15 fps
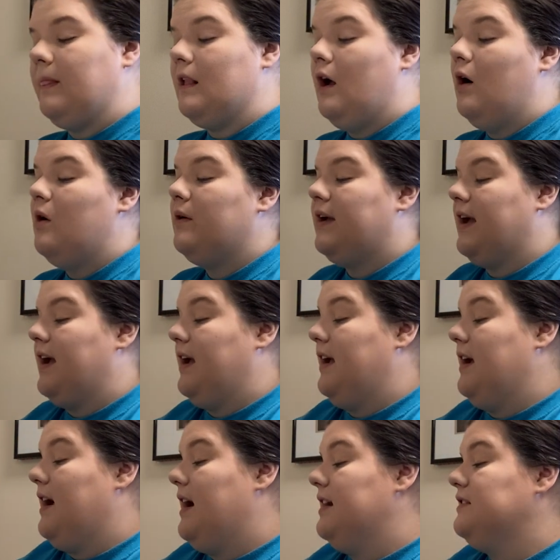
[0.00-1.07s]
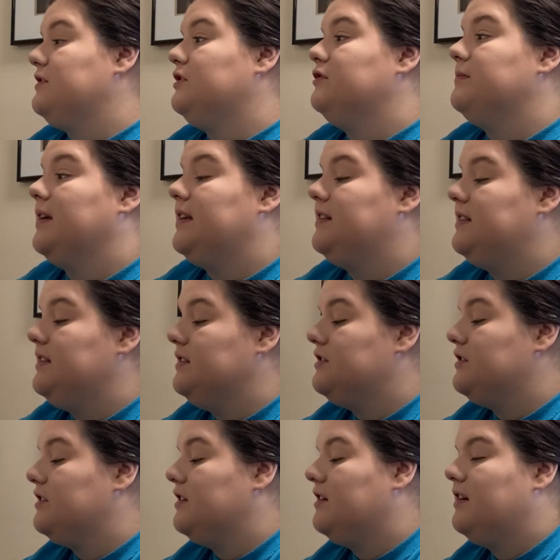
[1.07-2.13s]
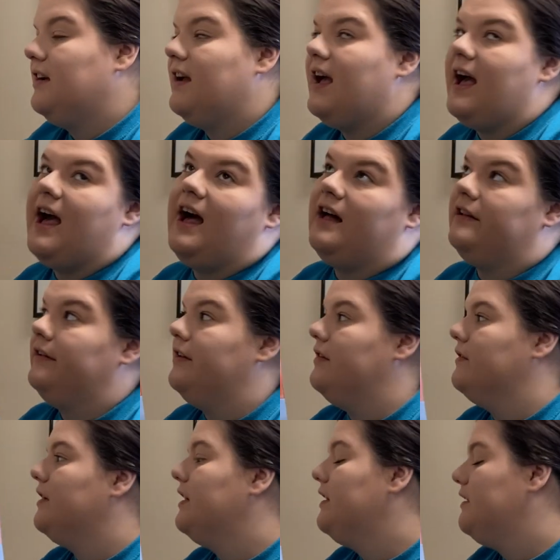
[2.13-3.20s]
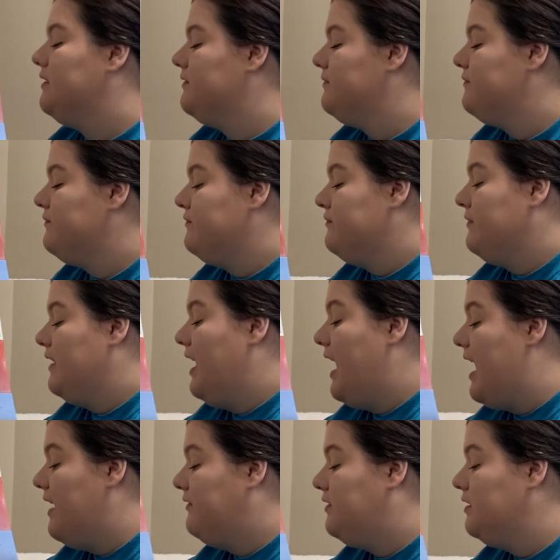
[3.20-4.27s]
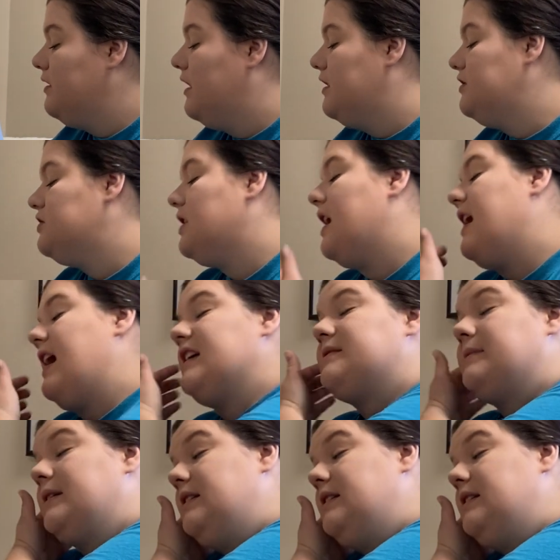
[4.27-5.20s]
Okay, I told my teacher. I'll do it. After lunch, I asked my